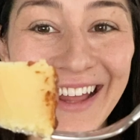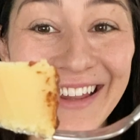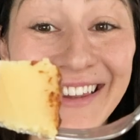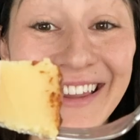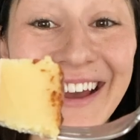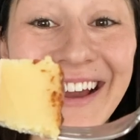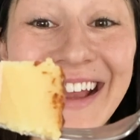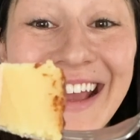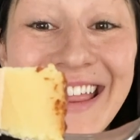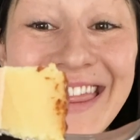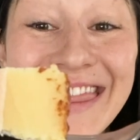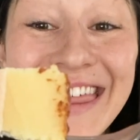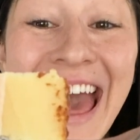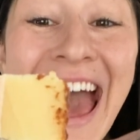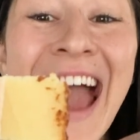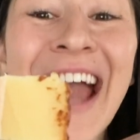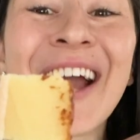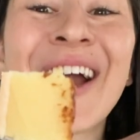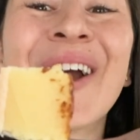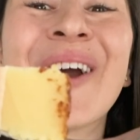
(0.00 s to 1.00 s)
Look at
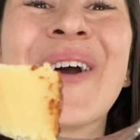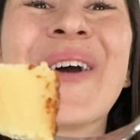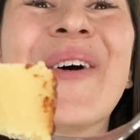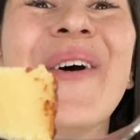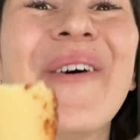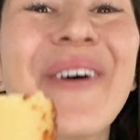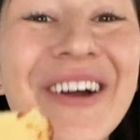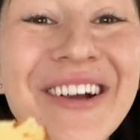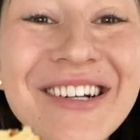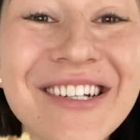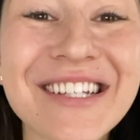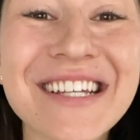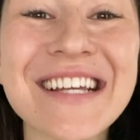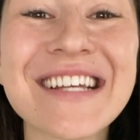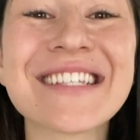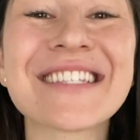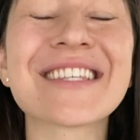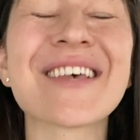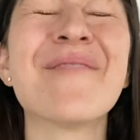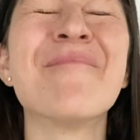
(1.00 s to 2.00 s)
that
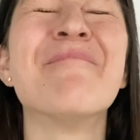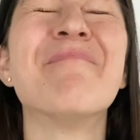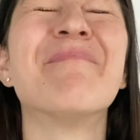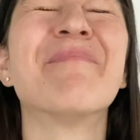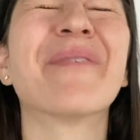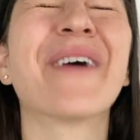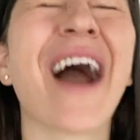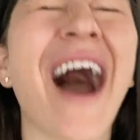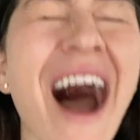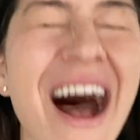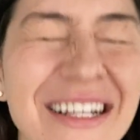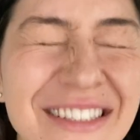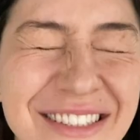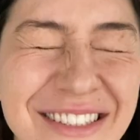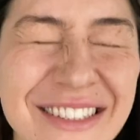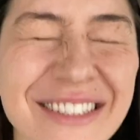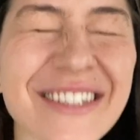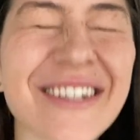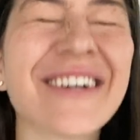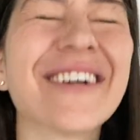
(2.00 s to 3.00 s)
gorgeous
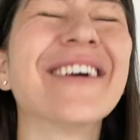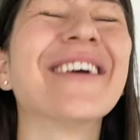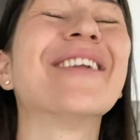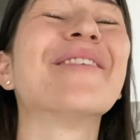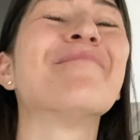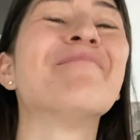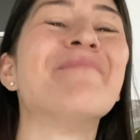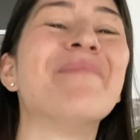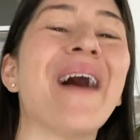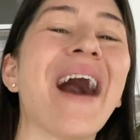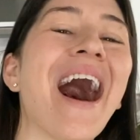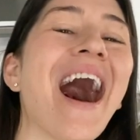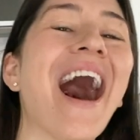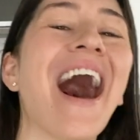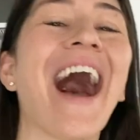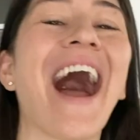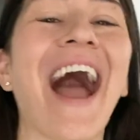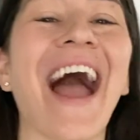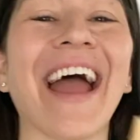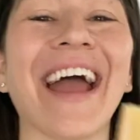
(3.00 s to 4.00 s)
custard
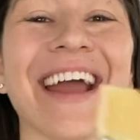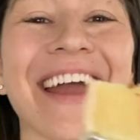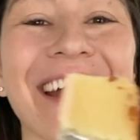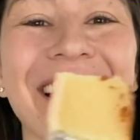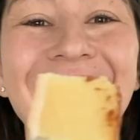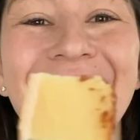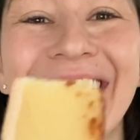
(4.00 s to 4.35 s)
pie.